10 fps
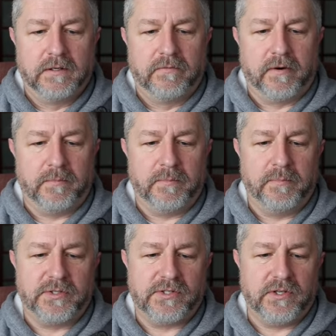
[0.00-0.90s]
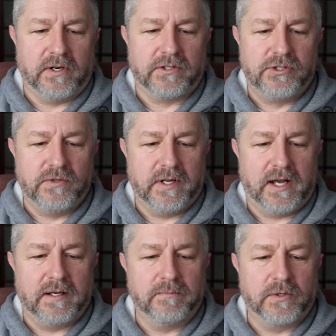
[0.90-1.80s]
From Monsieur
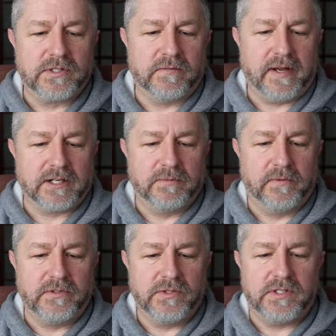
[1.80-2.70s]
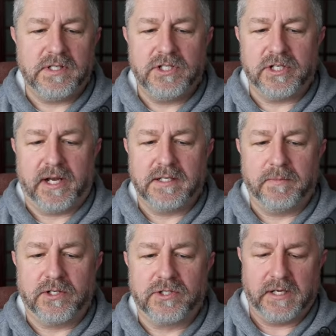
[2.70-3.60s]
Tuna, most of action movies use C G I to
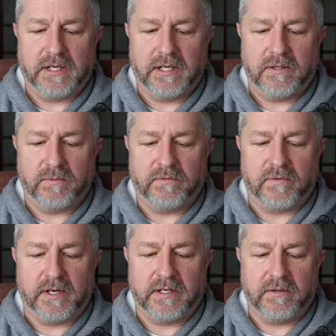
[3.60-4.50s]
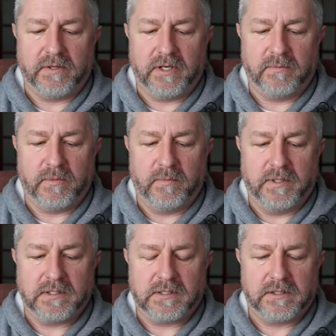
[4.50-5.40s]
make Again, we'll find out in a
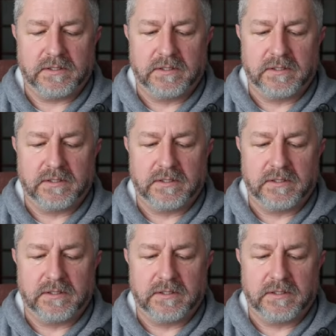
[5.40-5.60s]
moment.